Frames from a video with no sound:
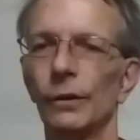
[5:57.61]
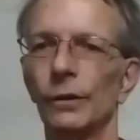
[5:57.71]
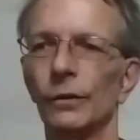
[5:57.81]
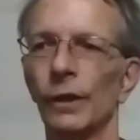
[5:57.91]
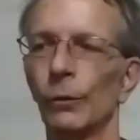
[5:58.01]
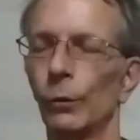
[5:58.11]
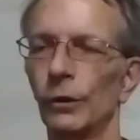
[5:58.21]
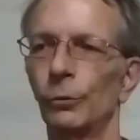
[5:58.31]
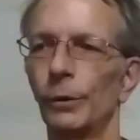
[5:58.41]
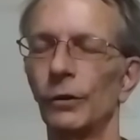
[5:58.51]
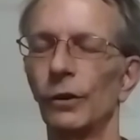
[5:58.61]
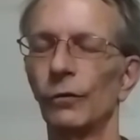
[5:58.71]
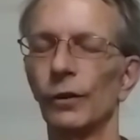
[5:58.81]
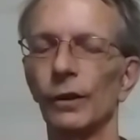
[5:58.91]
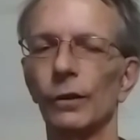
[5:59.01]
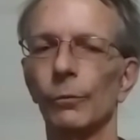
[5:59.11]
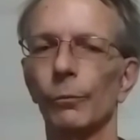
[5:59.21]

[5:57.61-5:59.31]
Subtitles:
It's not one specific.